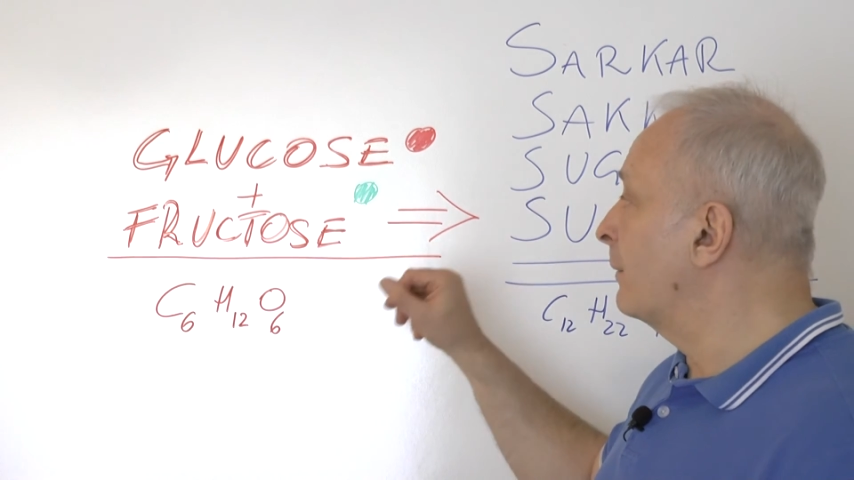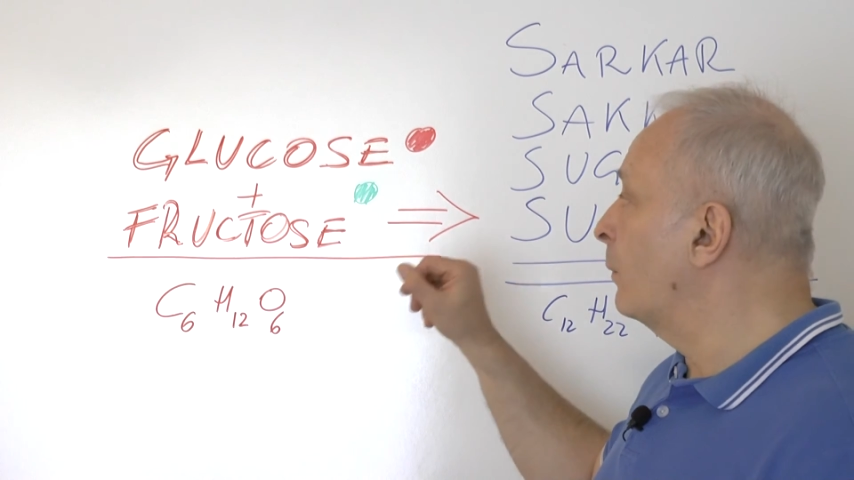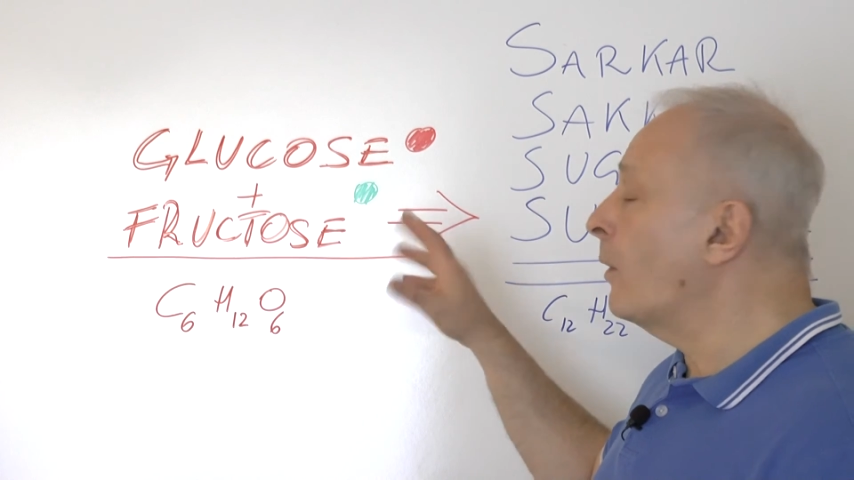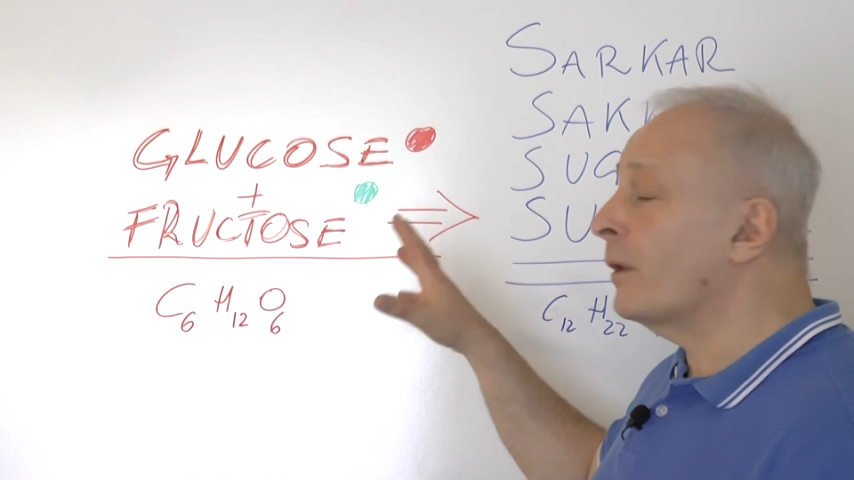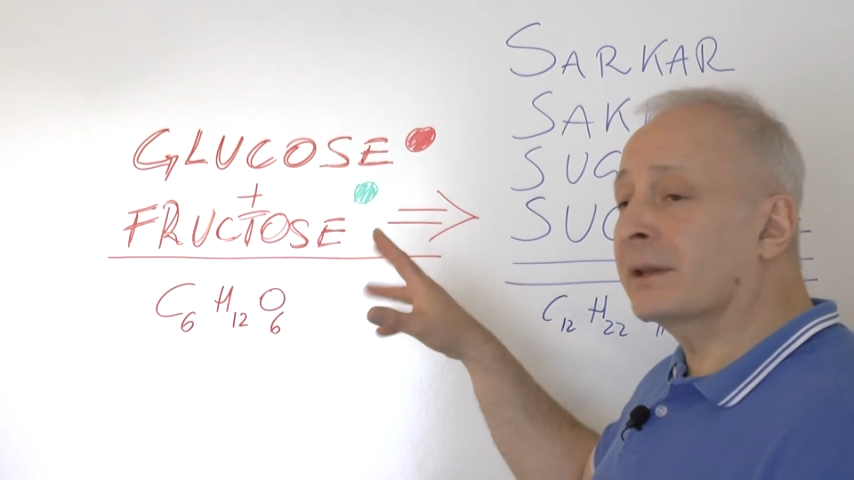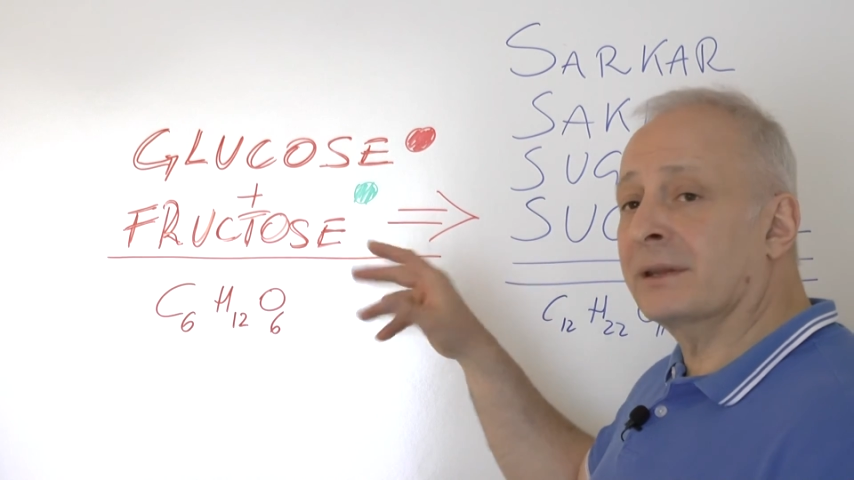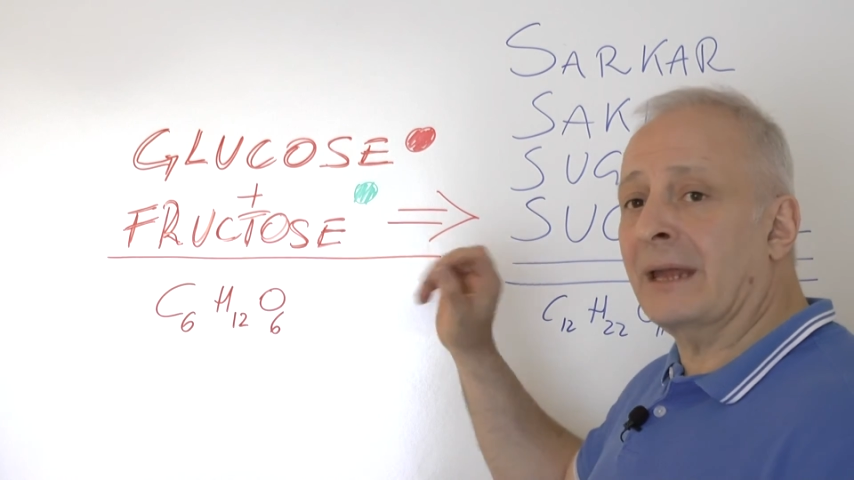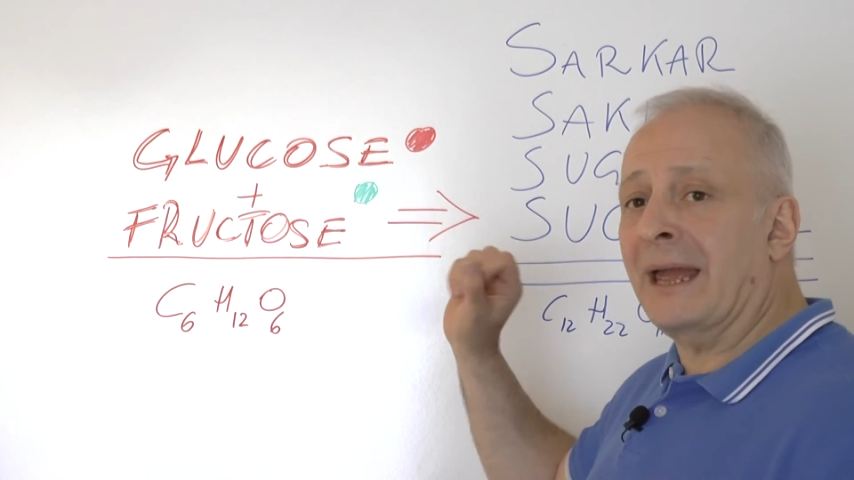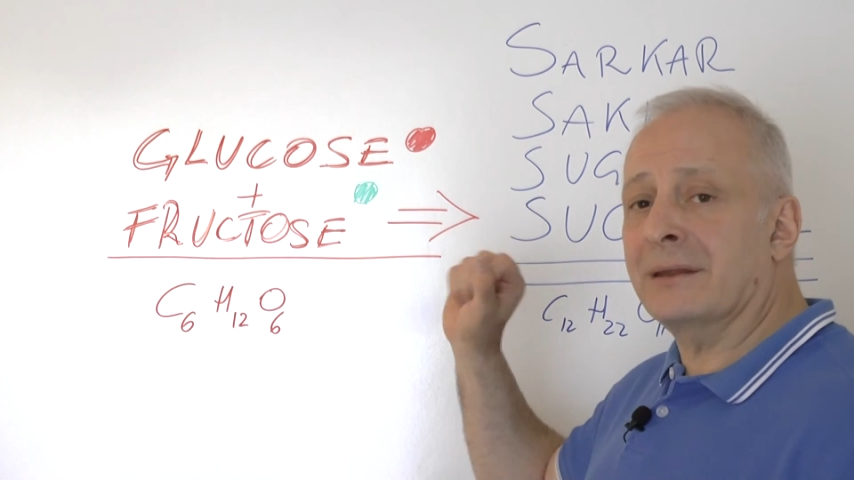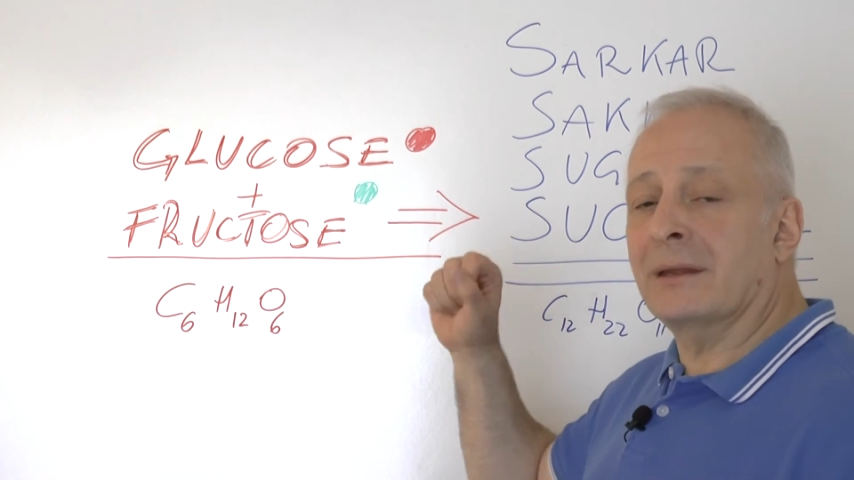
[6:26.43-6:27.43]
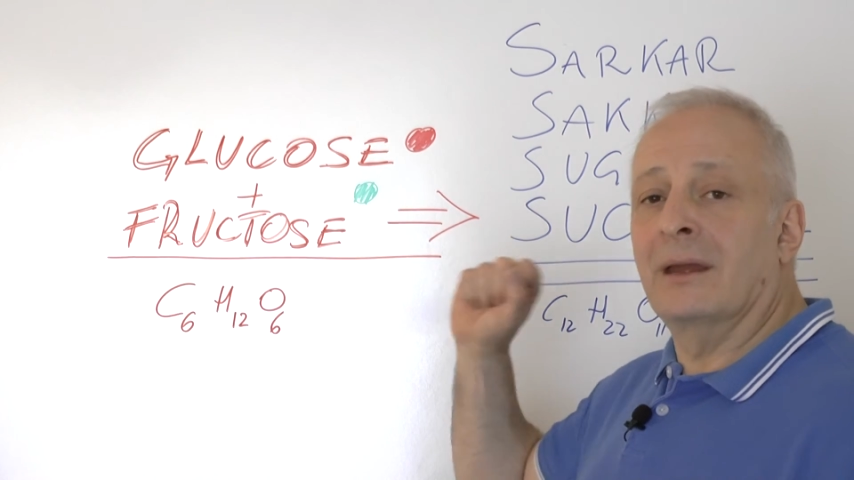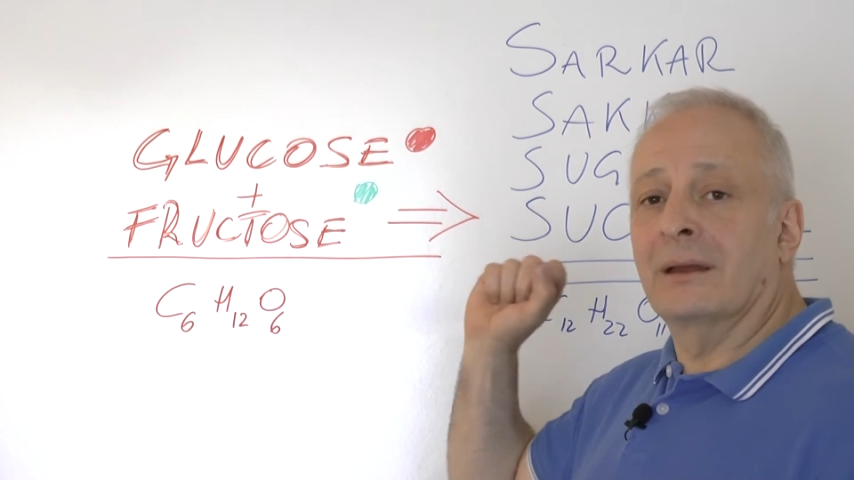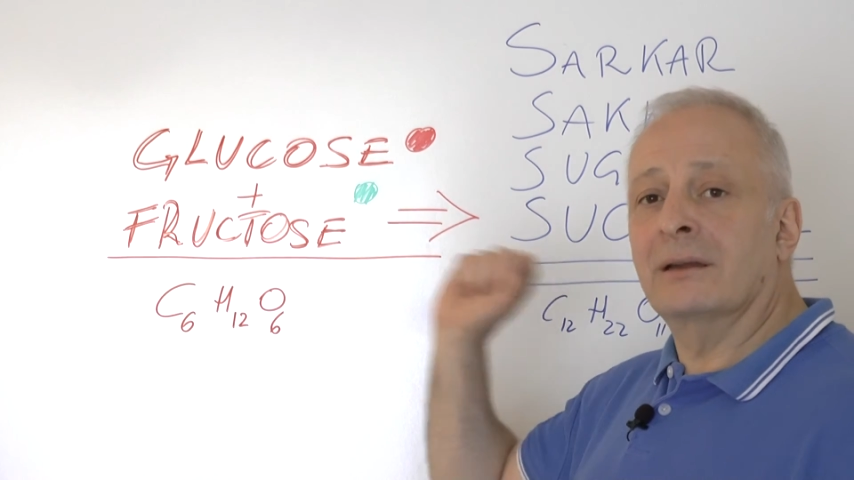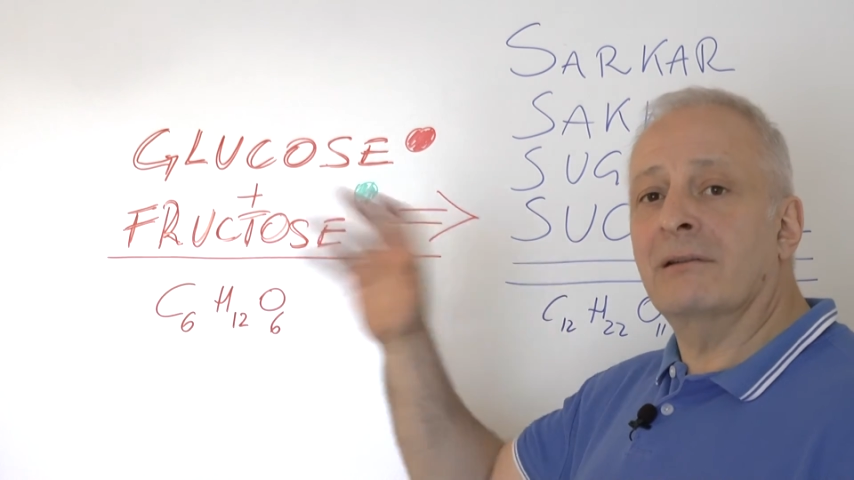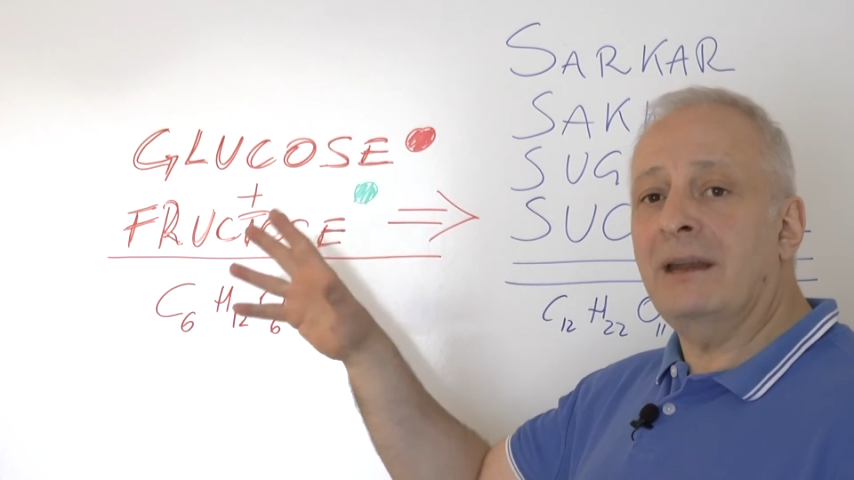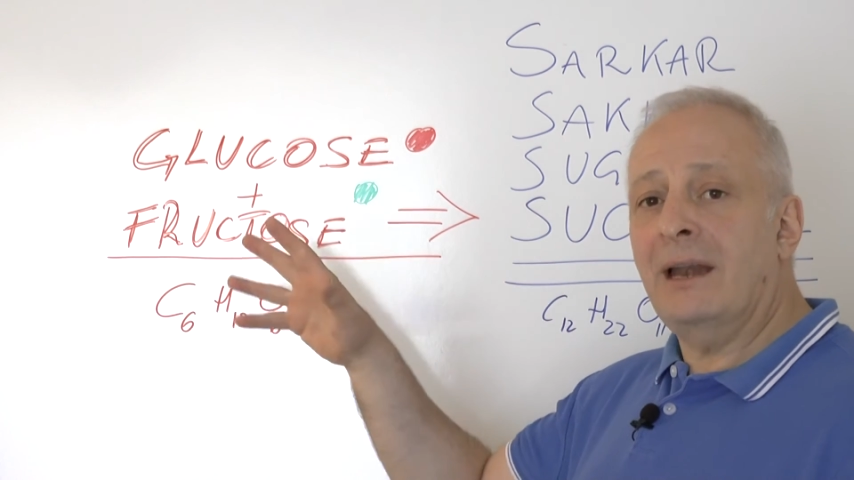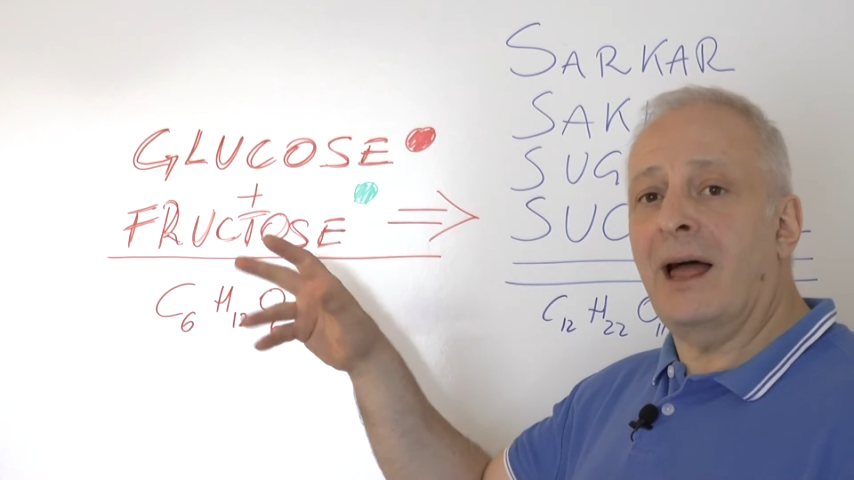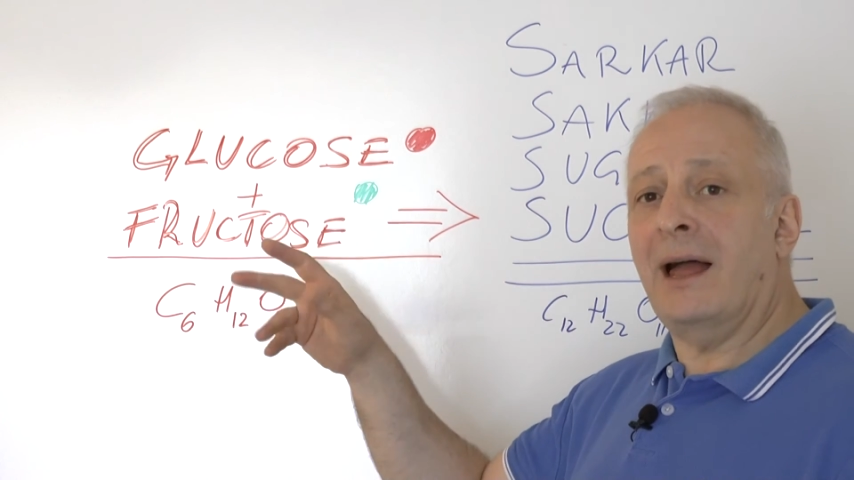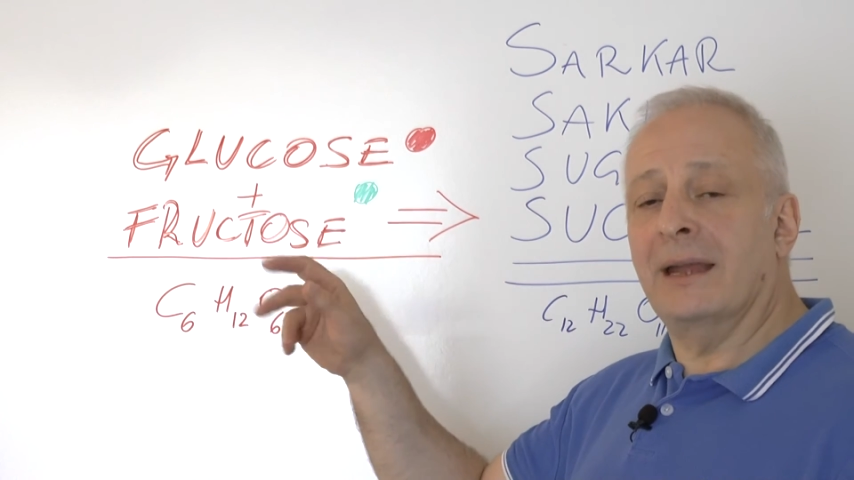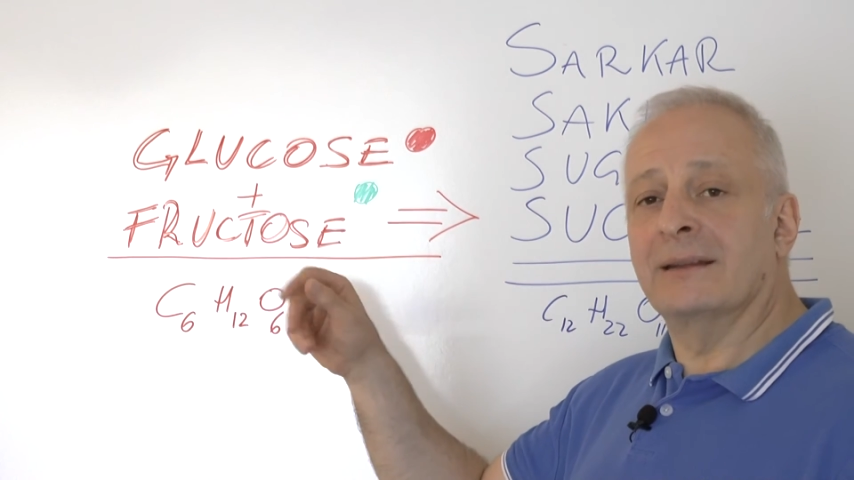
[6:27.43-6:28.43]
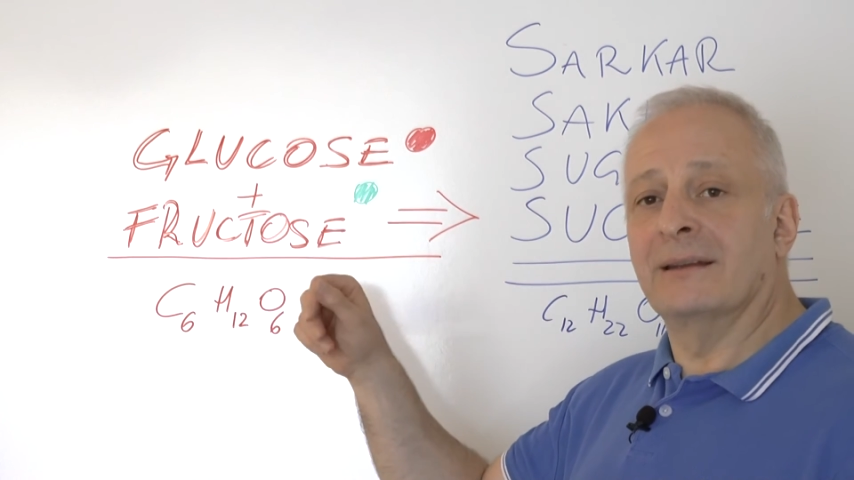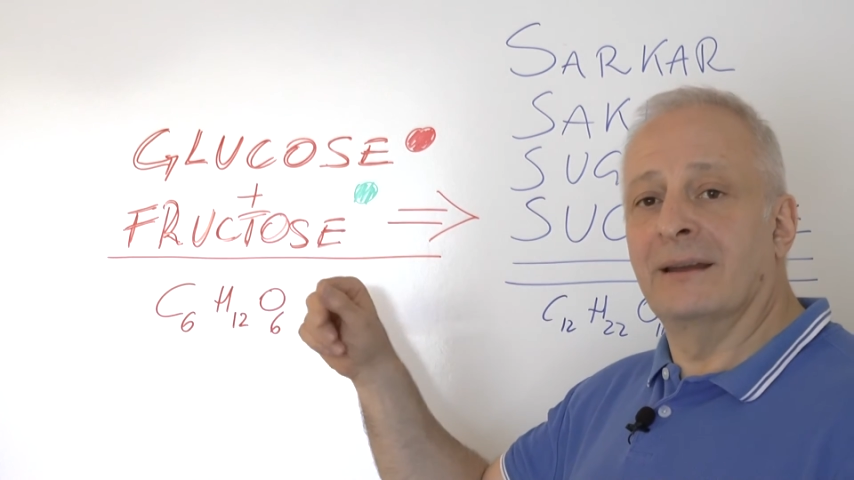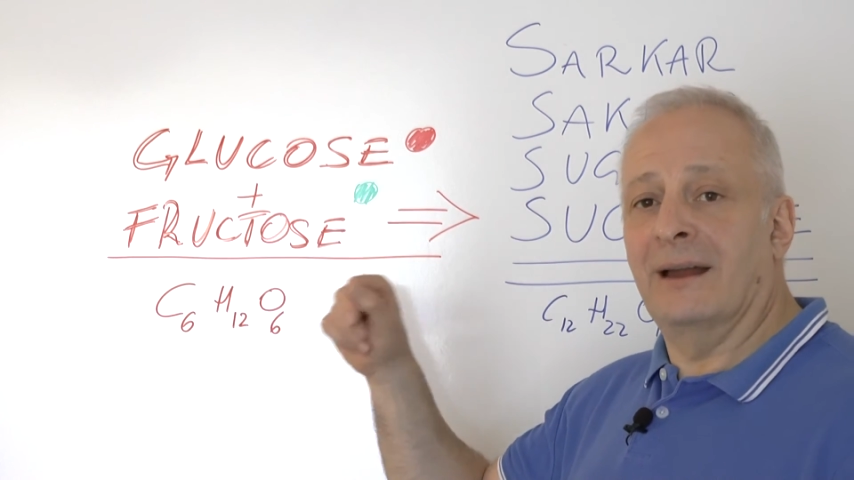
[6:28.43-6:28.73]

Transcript: works as green light.